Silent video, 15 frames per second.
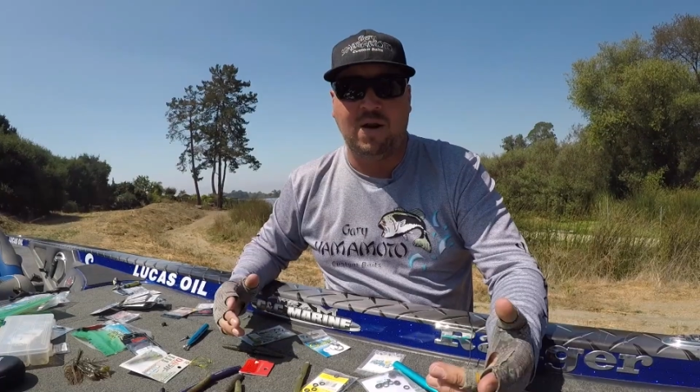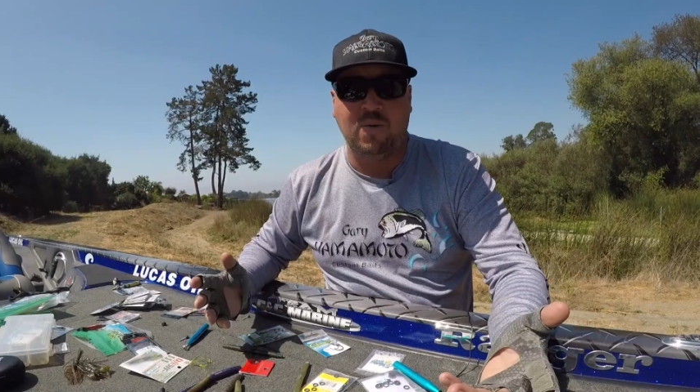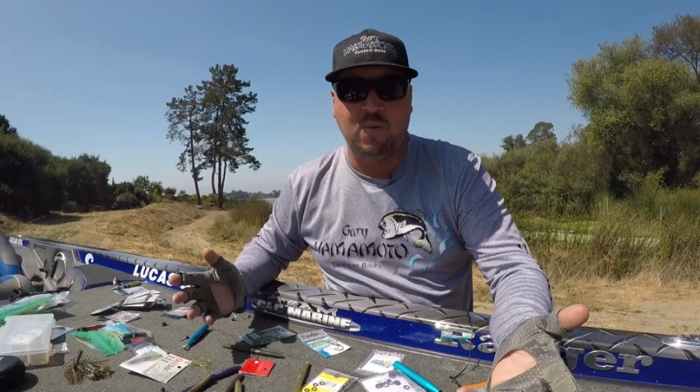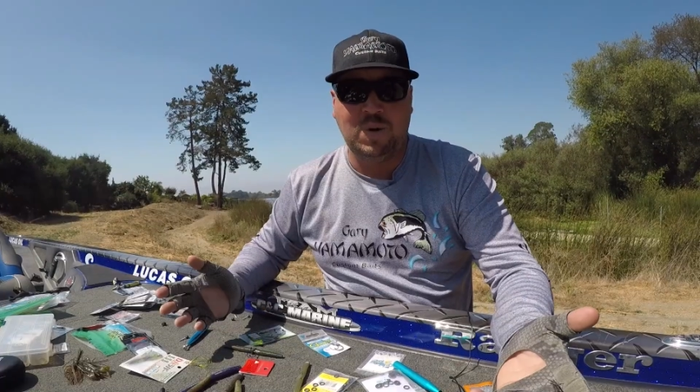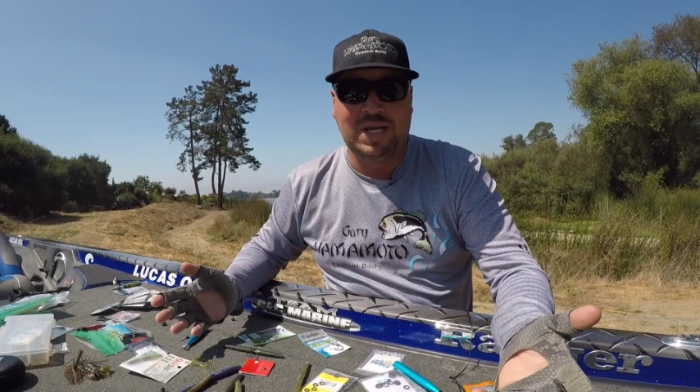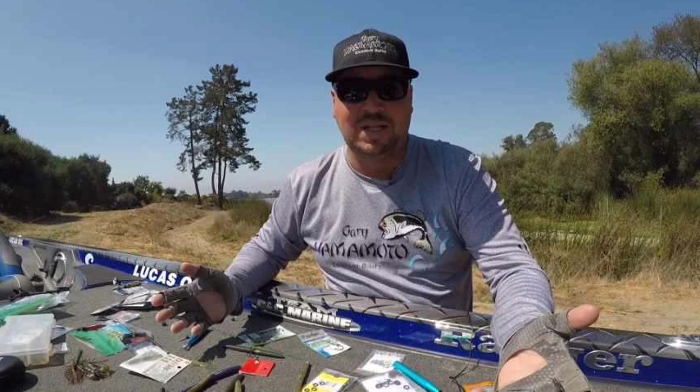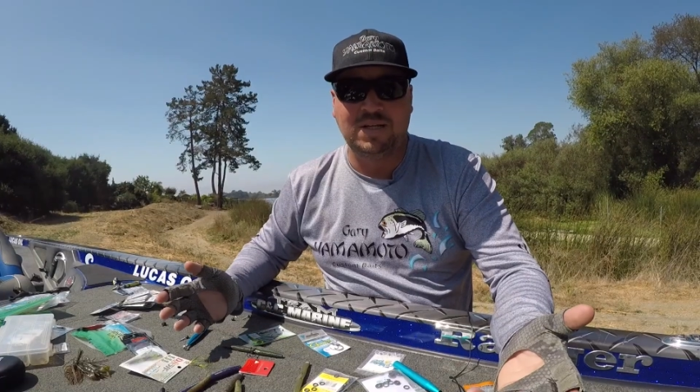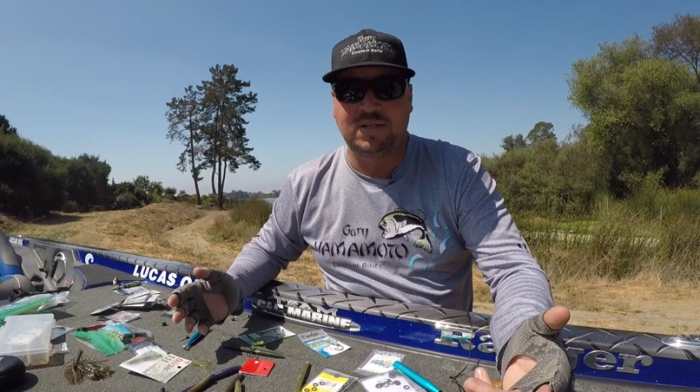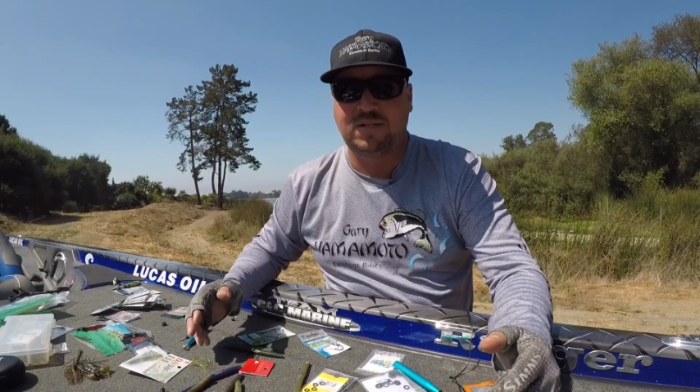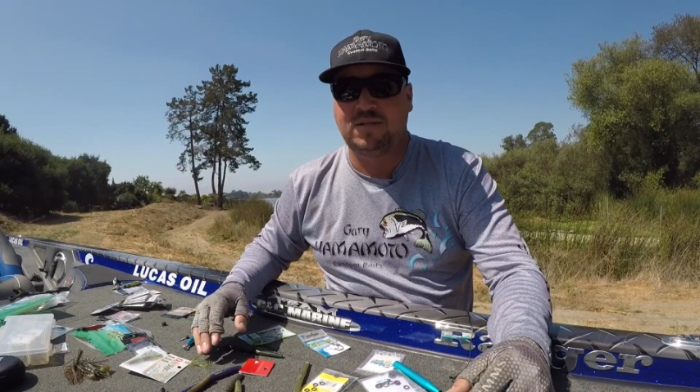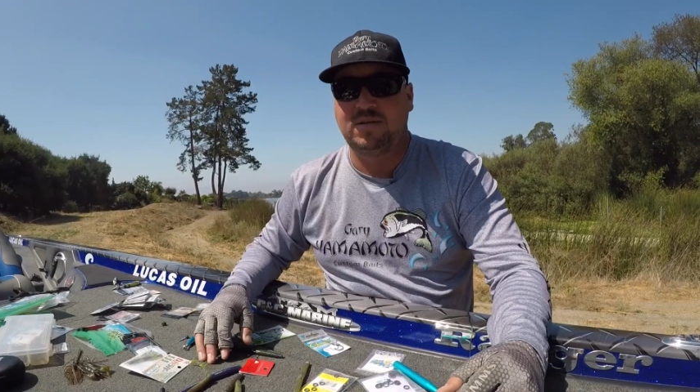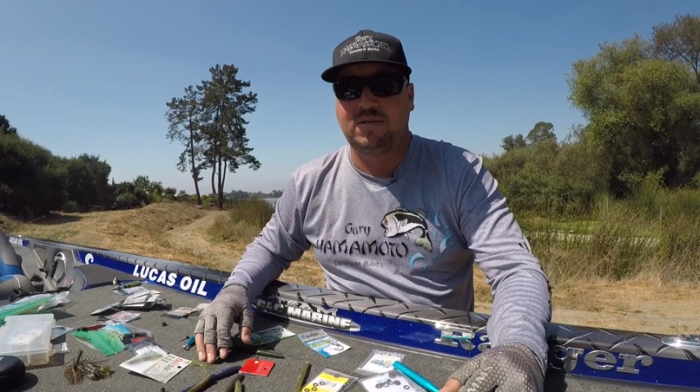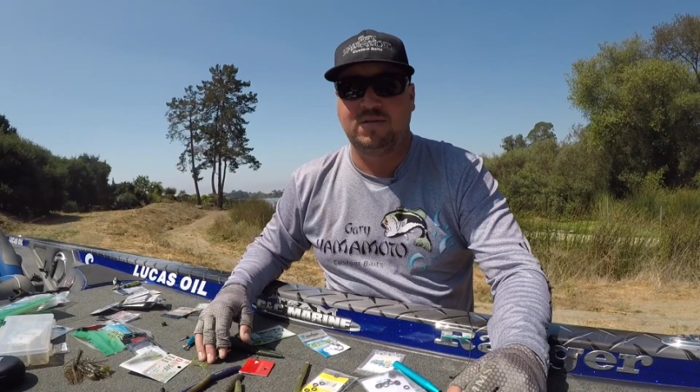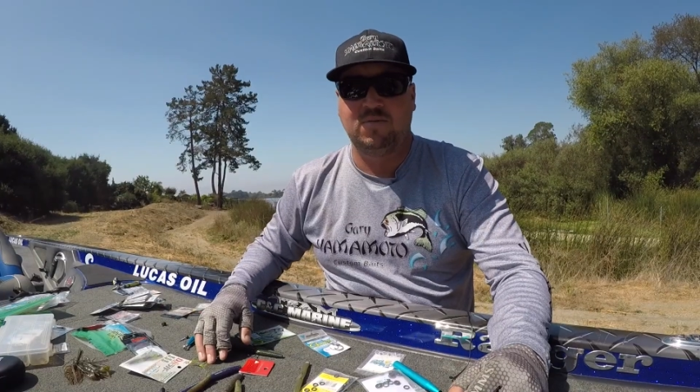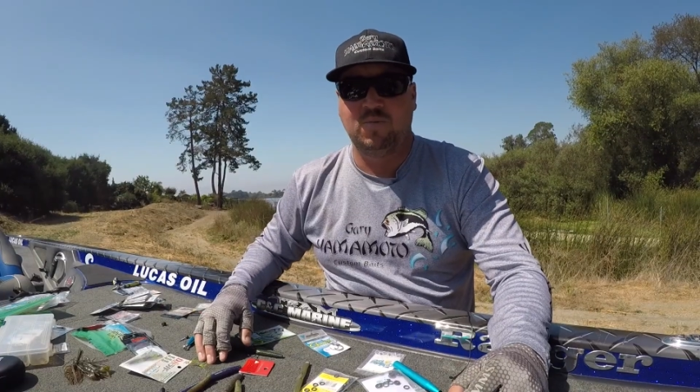a weedless
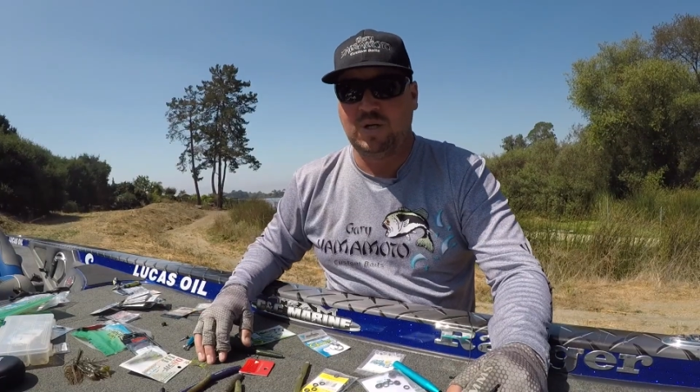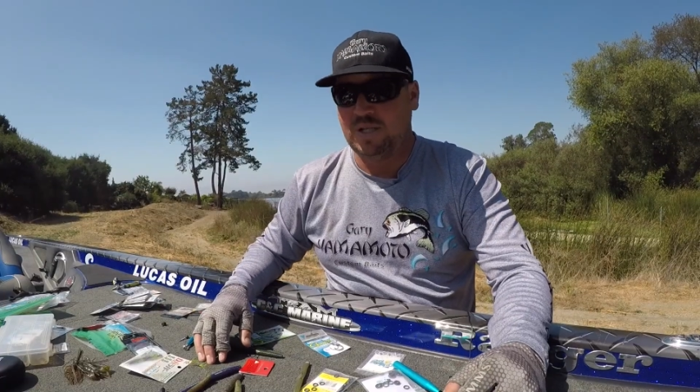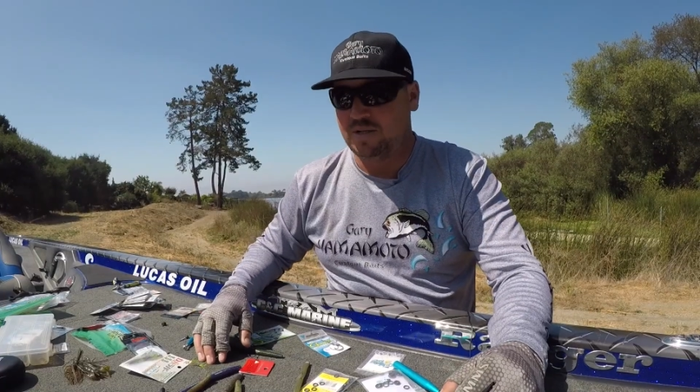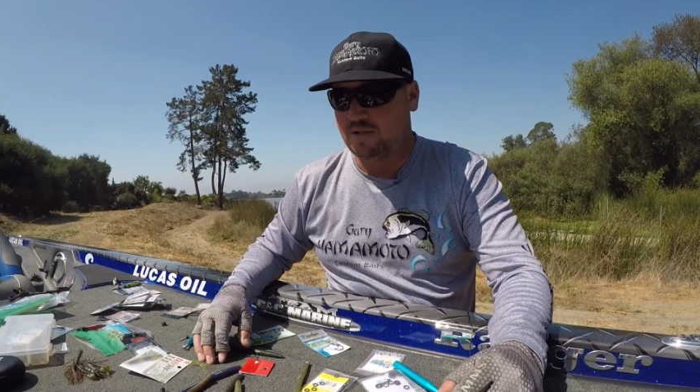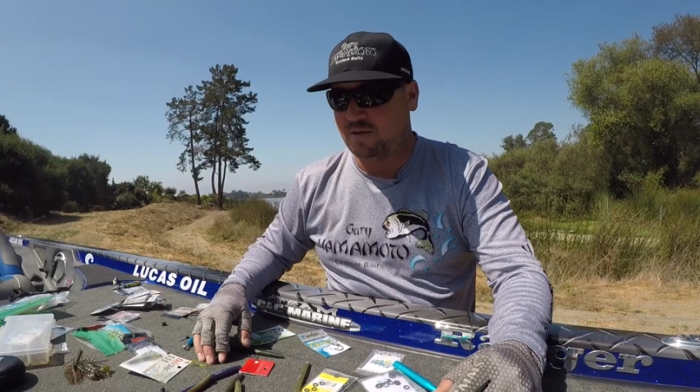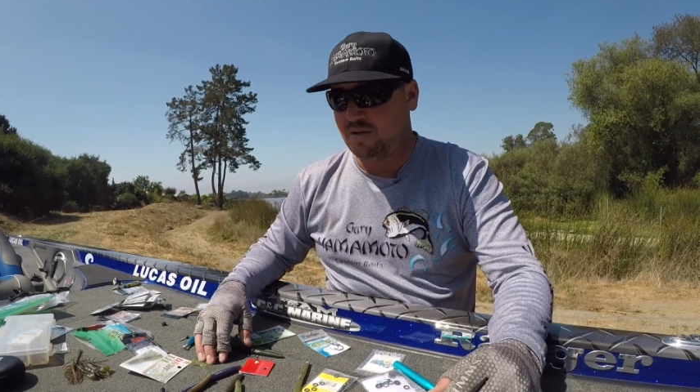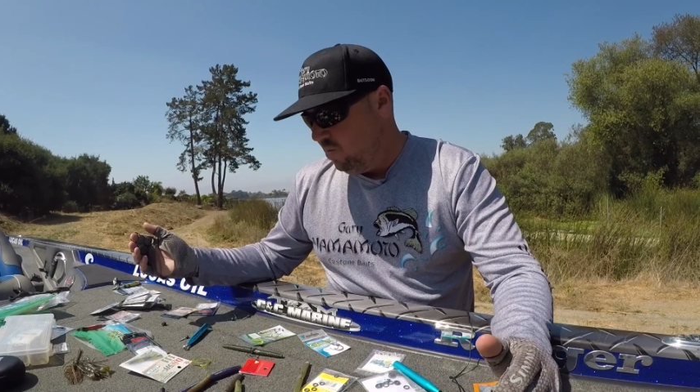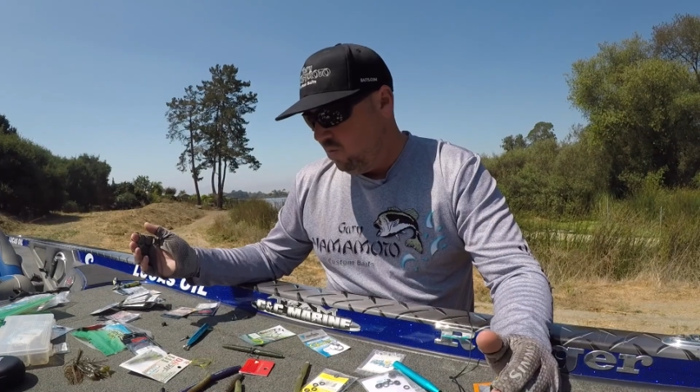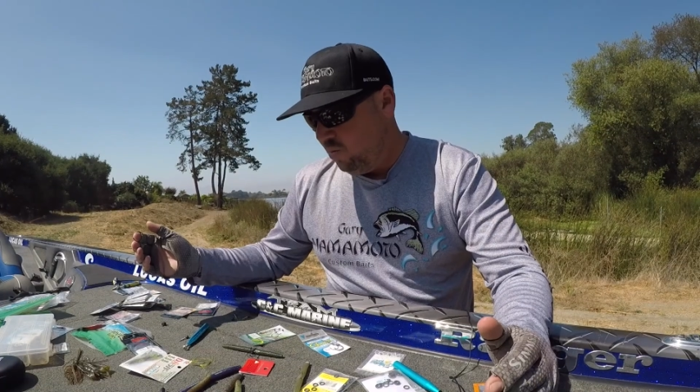hook.